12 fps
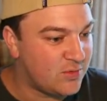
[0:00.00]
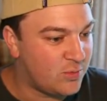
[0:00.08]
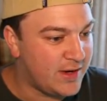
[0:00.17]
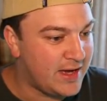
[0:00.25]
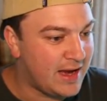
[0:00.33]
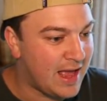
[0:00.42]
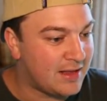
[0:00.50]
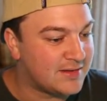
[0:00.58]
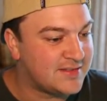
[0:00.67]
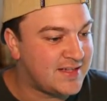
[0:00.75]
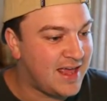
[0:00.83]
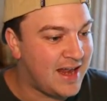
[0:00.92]
we
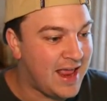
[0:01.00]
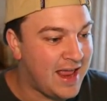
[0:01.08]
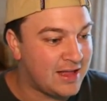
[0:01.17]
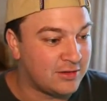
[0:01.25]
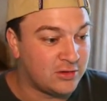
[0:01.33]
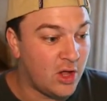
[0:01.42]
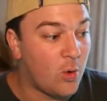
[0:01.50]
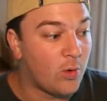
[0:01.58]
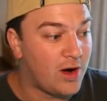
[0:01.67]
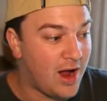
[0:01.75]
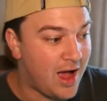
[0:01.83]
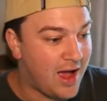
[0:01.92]
set a lower
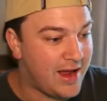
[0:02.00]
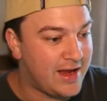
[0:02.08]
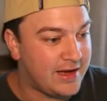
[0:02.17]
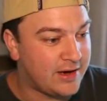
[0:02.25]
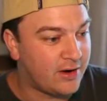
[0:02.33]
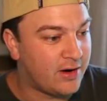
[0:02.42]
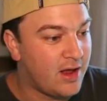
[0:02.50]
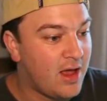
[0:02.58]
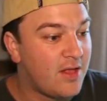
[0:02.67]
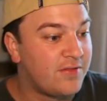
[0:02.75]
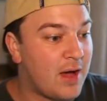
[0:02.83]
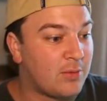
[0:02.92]
high here
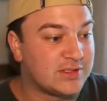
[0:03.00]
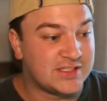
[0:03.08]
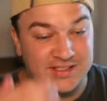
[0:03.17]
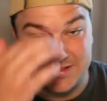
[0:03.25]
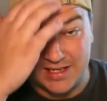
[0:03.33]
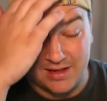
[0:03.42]
that was still